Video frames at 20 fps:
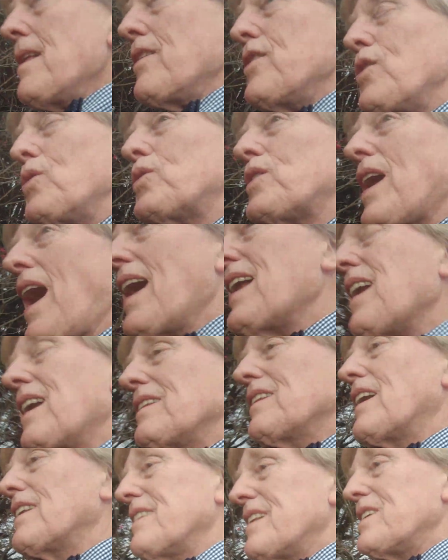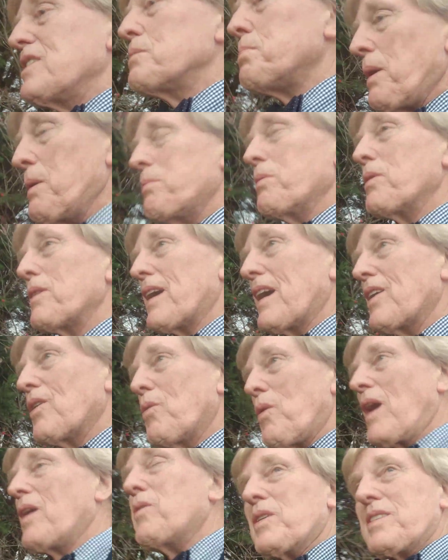You cannot let these people get
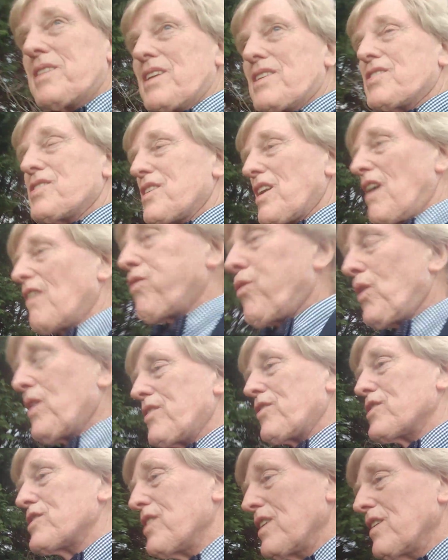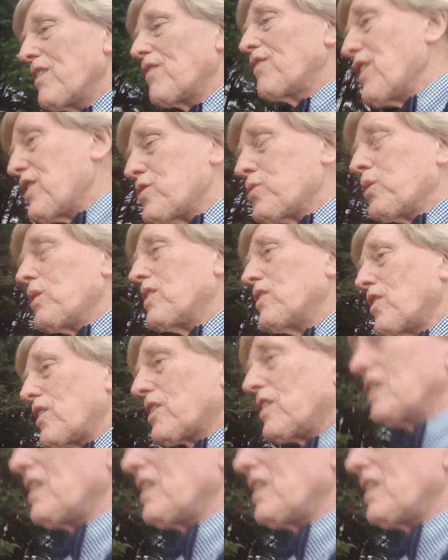away with this stuff, whether it's individual or